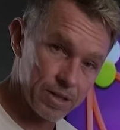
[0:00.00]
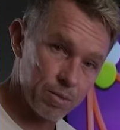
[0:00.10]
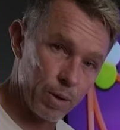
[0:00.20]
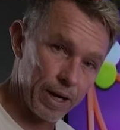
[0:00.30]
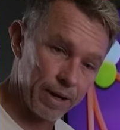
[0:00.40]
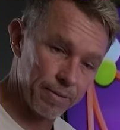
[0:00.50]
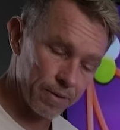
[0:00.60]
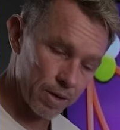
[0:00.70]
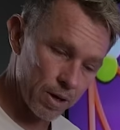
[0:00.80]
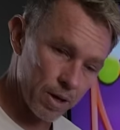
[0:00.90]
the wave,
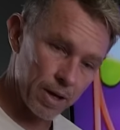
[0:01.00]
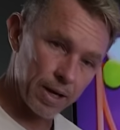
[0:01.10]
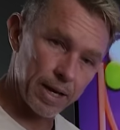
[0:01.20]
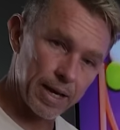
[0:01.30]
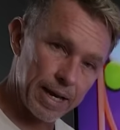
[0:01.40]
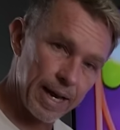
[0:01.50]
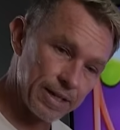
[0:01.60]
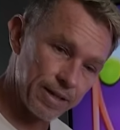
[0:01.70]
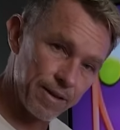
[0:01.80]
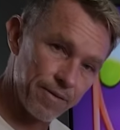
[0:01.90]
get
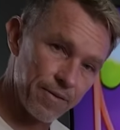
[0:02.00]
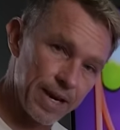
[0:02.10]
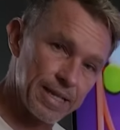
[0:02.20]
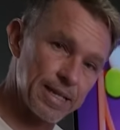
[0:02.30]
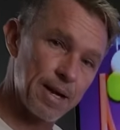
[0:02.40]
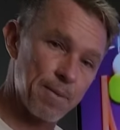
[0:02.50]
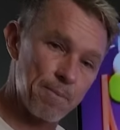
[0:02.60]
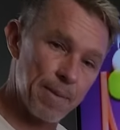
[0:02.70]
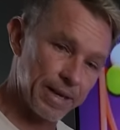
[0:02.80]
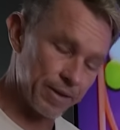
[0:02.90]
to their feet,
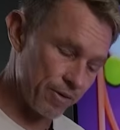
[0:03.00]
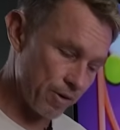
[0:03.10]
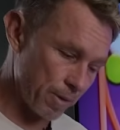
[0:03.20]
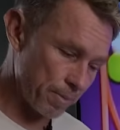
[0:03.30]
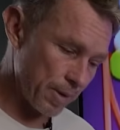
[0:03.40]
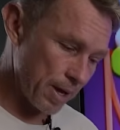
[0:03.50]
make the drop,